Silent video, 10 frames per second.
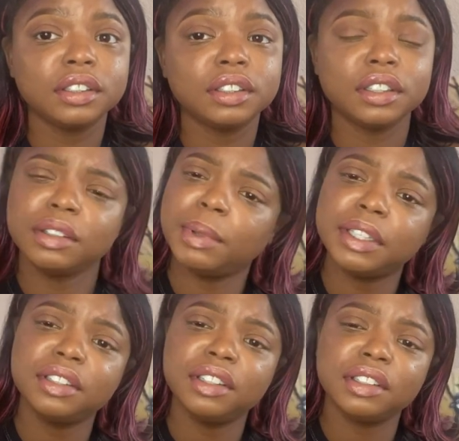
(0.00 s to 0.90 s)
Does it make
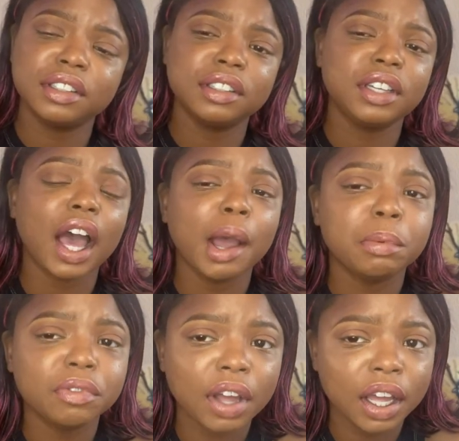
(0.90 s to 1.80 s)
sense? Because God
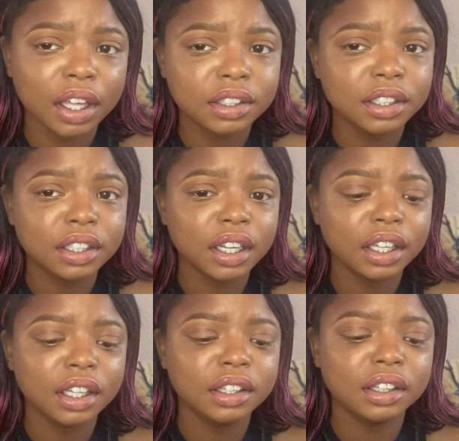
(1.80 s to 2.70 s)
provides. Like,
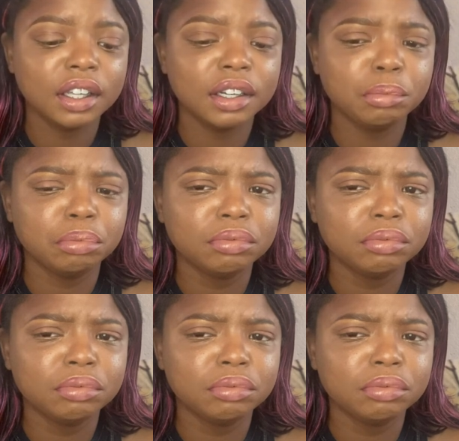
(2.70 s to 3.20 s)
he's gonna